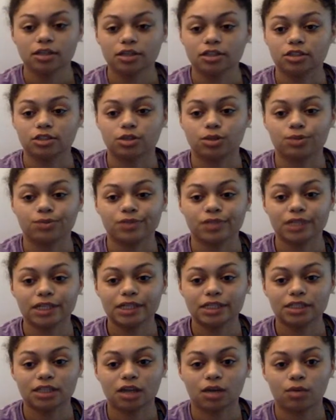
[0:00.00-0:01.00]
So hopefully
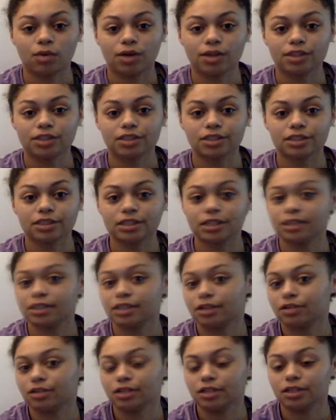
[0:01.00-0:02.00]
he's not watching this. I
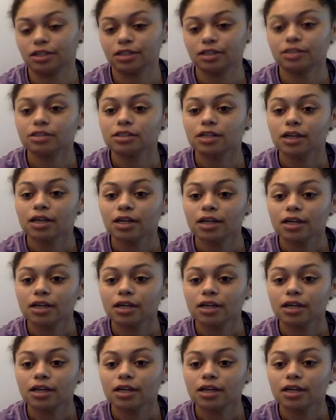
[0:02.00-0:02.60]
doubt he is.